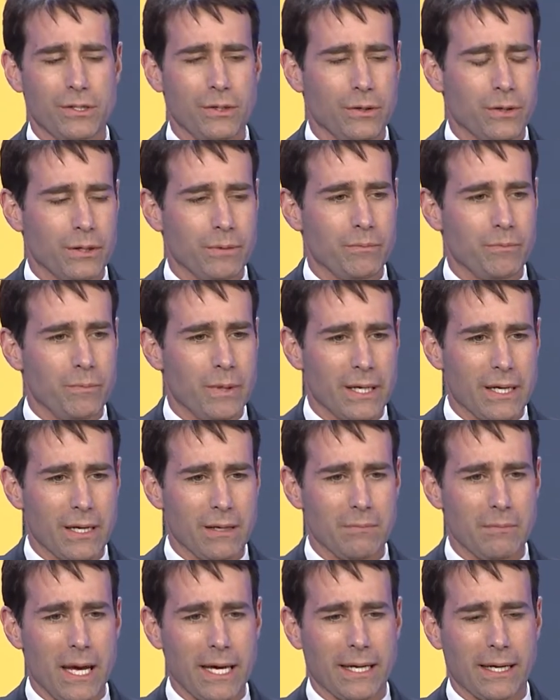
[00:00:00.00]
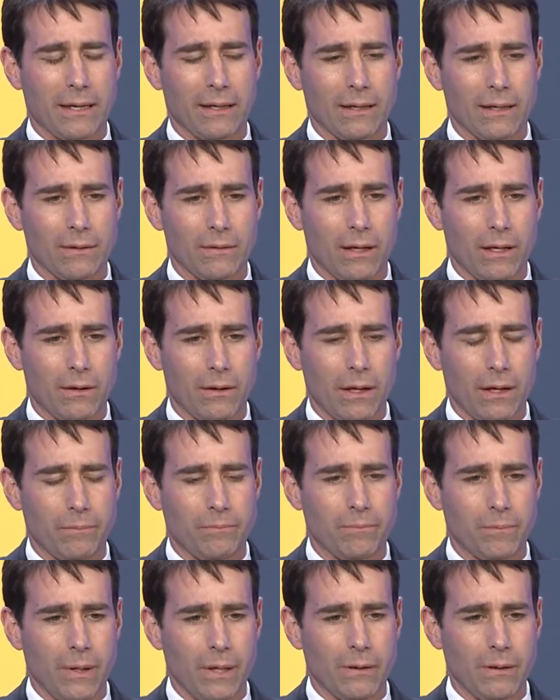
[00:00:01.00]
you could begin making
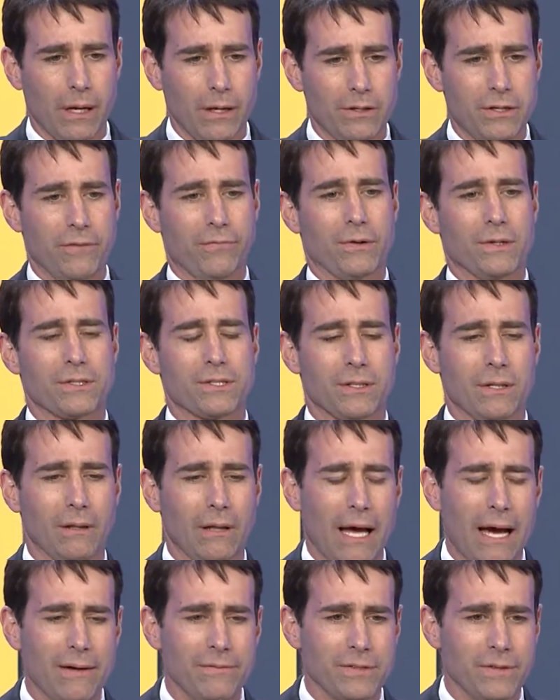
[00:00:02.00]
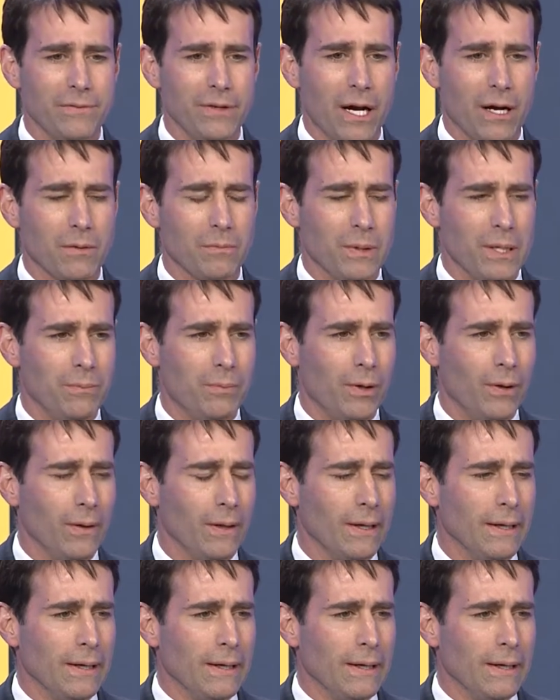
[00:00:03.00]
a difference in the lives of young people